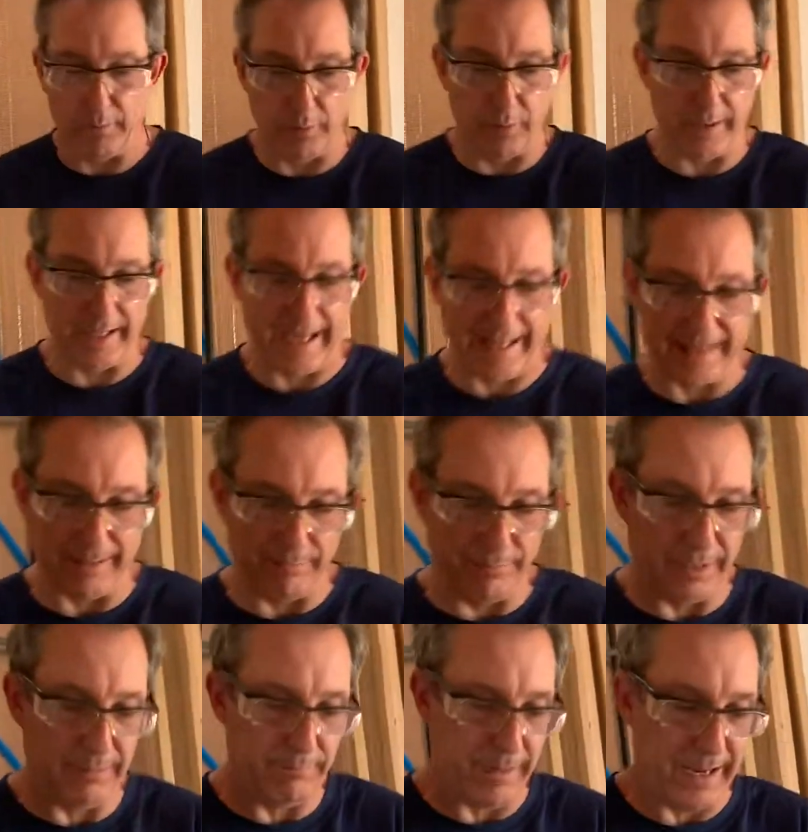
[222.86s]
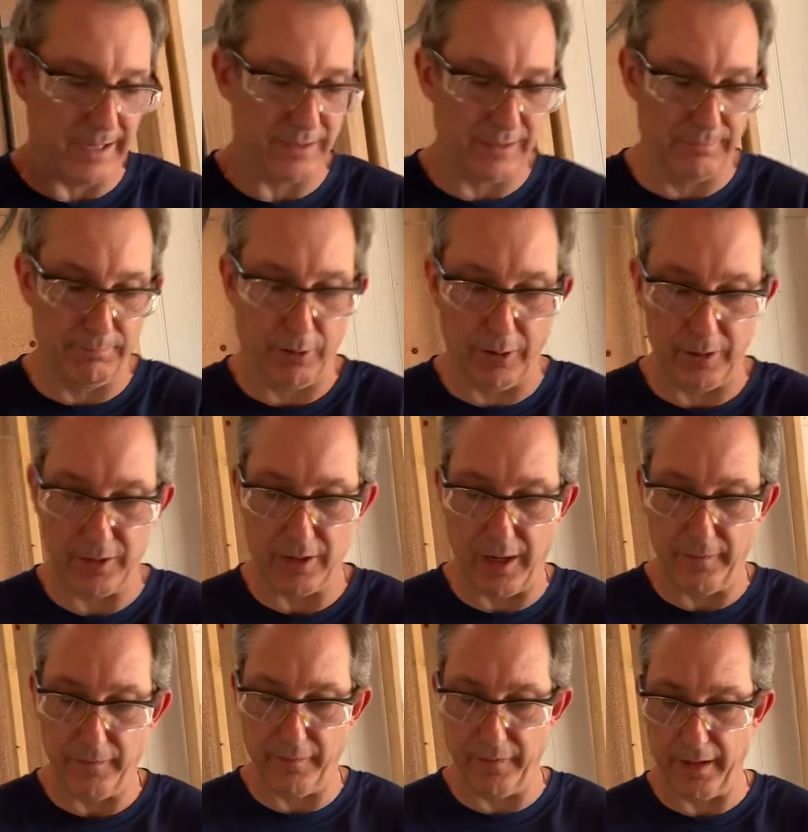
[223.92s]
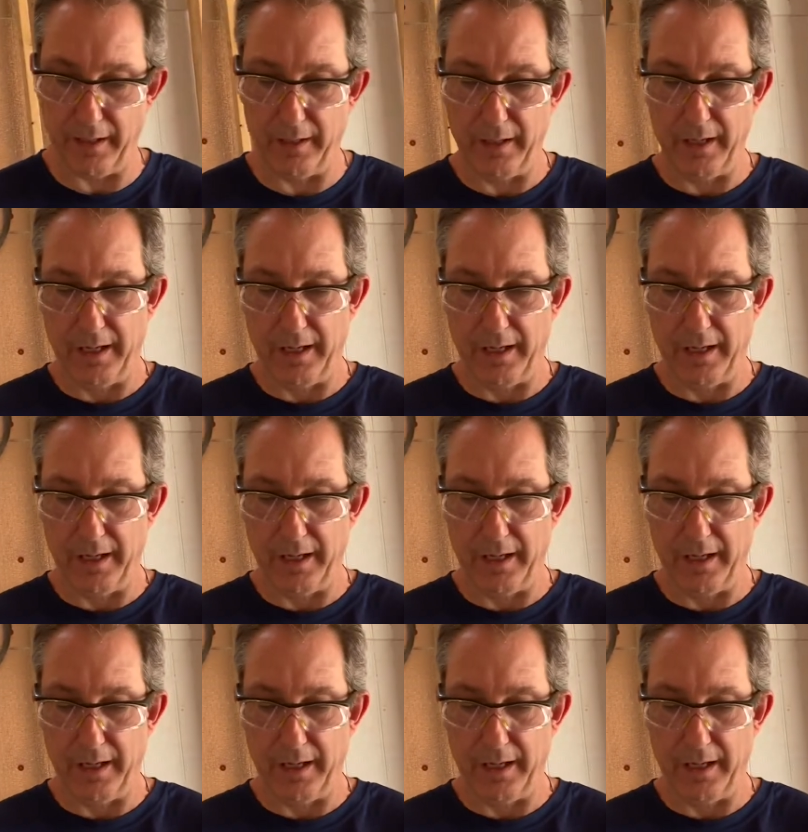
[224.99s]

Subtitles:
but we got the big massive parts off of it,